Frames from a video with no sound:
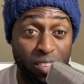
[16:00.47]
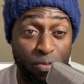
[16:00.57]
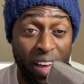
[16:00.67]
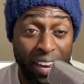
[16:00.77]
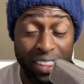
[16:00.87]
the
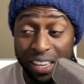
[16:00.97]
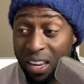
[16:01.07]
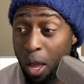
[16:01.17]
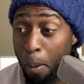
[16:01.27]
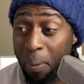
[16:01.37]
fact that
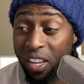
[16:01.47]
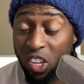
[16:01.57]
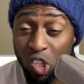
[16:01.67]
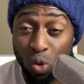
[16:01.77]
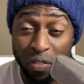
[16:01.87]

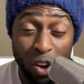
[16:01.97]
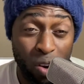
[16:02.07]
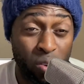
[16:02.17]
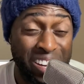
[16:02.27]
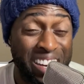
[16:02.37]
because you have not
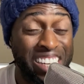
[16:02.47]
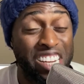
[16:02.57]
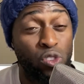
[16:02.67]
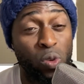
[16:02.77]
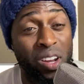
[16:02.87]
only
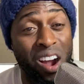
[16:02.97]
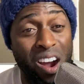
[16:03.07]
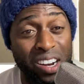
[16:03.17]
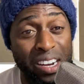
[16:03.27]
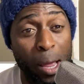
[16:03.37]

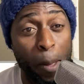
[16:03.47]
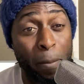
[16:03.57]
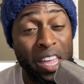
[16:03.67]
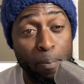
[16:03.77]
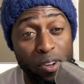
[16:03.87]
disregarded
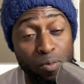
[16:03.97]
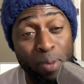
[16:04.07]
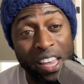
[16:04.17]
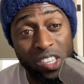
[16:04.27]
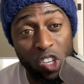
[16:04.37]
people's
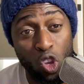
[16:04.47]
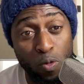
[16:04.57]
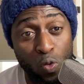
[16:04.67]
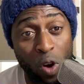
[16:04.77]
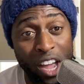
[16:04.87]
basic
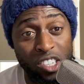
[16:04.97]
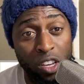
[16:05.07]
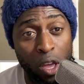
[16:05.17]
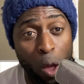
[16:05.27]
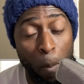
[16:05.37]
human rights,
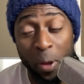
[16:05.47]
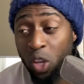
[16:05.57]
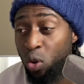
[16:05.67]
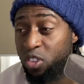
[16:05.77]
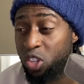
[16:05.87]
but
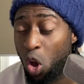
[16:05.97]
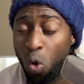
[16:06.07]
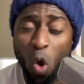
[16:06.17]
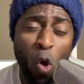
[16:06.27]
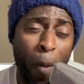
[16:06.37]
you
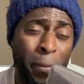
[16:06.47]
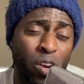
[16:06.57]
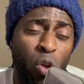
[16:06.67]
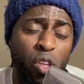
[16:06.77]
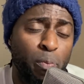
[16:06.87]
have
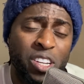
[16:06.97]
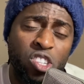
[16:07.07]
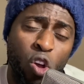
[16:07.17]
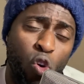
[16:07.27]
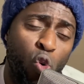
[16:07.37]
you've been
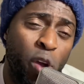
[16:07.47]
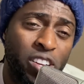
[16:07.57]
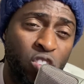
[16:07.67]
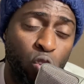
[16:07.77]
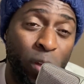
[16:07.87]
so quick
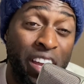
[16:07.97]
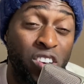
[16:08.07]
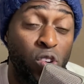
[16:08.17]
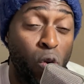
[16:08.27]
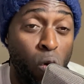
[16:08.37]
to
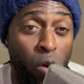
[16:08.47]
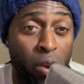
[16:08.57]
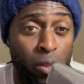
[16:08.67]
ignore